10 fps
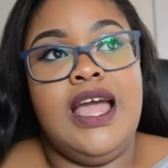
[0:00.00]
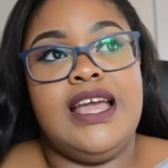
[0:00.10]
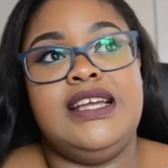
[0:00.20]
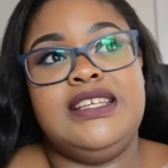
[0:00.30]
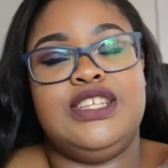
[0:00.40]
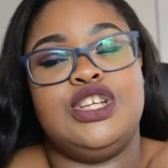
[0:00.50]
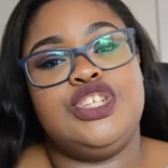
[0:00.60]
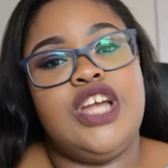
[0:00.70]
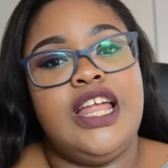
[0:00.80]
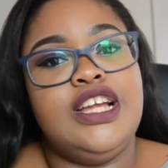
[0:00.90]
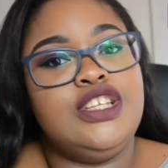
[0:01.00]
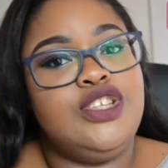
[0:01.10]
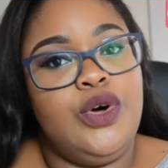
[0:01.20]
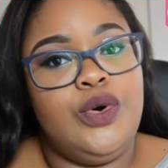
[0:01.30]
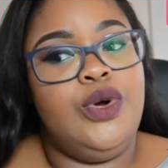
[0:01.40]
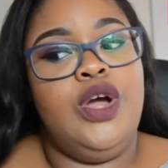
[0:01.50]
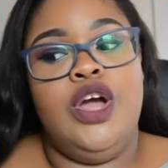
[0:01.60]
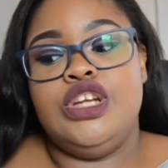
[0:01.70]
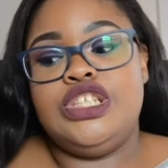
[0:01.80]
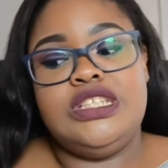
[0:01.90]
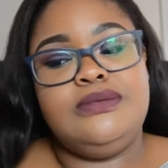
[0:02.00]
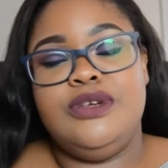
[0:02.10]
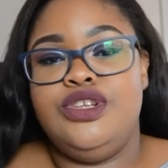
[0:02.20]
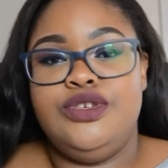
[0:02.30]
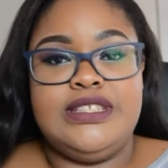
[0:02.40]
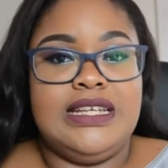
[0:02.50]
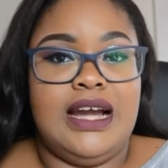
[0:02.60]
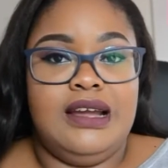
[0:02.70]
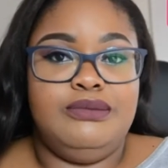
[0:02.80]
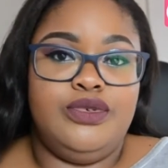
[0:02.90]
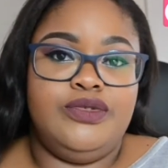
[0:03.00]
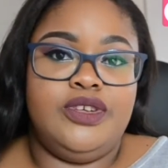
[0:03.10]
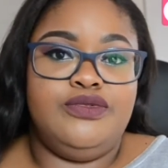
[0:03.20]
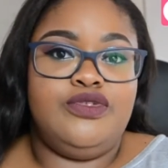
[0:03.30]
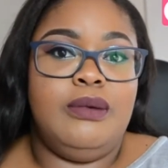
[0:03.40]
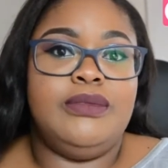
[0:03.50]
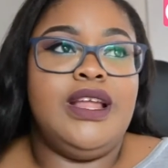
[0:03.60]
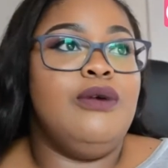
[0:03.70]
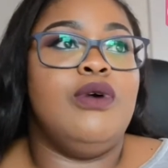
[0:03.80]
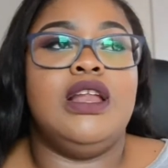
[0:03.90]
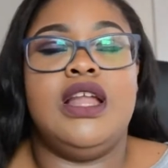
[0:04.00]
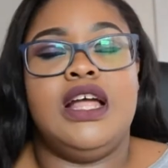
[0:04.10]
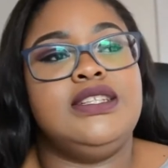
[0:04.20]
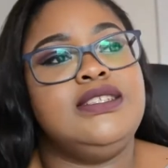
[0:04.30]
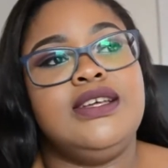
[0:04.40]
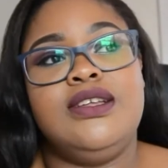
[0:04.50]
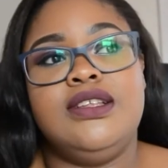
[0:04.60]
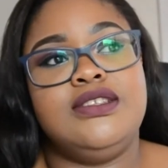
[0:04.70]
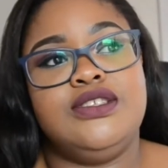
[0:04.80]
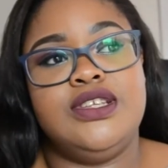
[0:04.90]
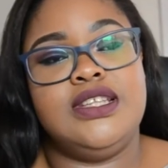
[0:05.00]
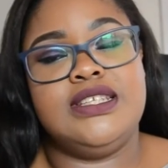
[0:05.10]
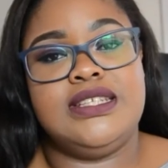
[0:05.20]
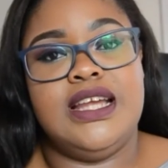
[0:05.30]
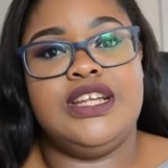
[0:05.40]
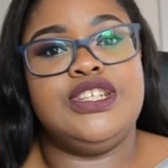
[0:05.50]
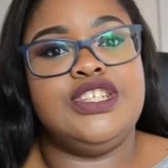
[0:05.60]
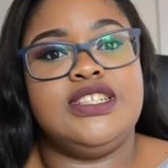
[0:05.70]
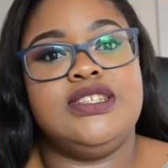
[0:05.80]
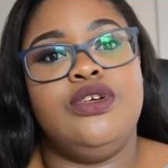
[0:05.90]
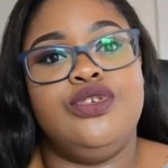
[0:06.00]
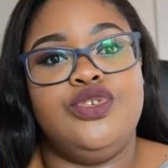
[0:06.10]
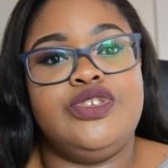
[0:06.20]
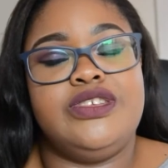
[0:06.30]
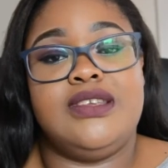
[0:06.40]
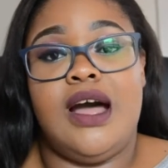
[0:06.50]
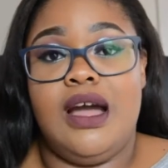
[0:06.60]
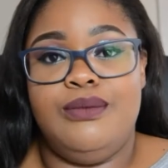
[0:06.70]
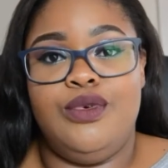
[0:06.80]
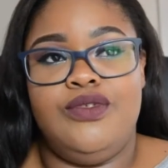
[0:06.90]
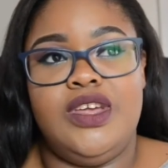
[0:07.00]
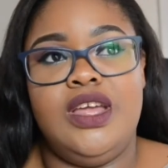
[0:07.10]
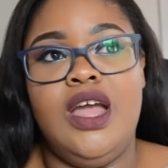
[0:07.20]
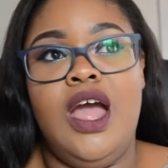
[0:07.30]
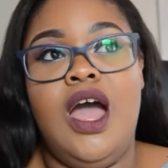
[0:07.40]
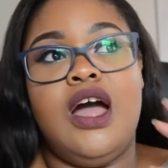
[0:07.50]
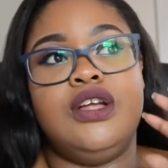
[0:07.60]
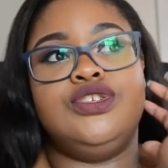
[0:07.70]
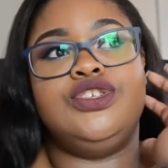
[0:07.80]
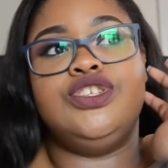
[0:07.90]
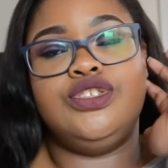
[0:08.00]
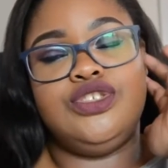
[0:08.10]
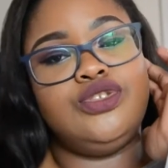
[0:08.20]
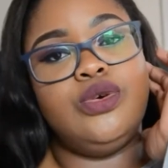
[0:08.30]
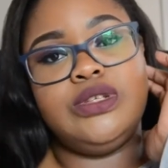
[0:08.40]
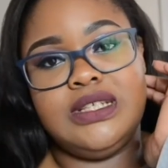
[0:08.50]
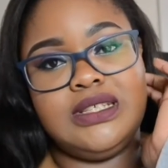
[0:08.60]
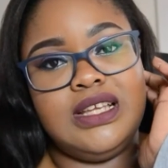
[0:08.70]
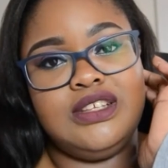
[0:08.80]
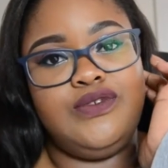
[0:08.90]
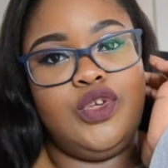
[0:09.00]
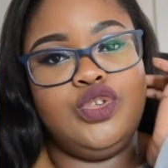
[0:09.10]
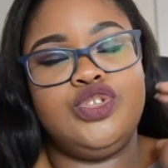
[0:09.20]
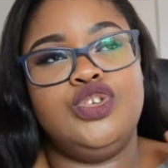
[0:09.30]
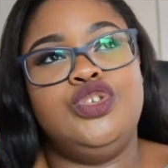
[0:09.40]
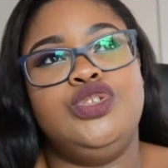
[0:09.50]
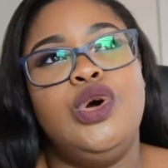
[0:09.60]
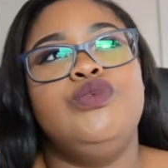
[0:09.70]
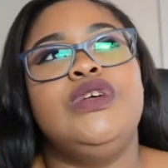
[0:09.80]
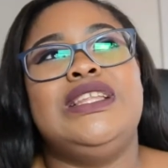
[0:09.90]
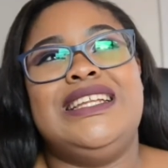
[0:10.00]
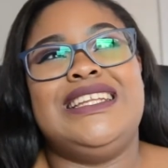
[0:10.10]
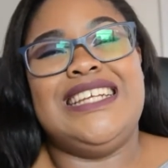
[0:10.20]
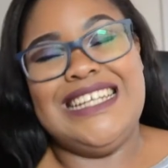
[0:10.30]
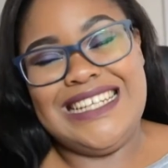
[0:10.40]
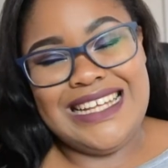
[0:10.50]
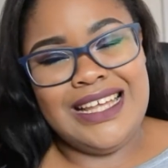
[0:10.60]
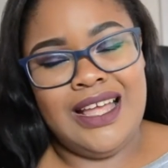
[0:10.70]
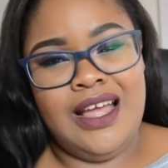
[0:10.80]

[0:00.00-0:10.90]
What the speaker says: is ShanXO. She's been using iMovie from day one until to this day. She still uses iMovie and she's so successful. So you don't really need